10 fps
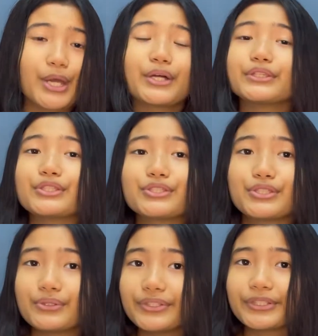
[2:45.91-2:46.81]
the
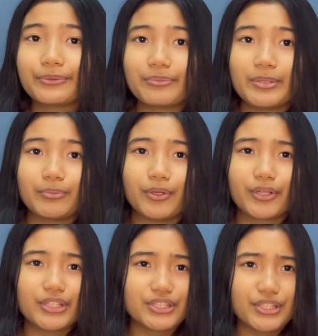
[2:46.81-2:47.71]
2 little people
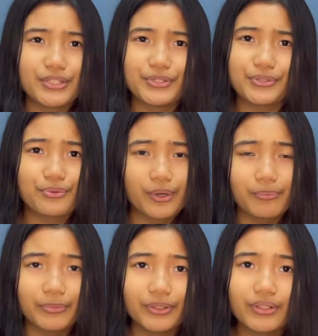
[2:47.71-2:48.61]
continued to
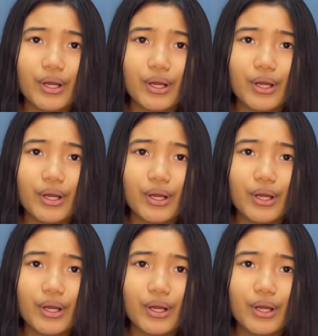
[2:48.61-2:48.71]
grumble.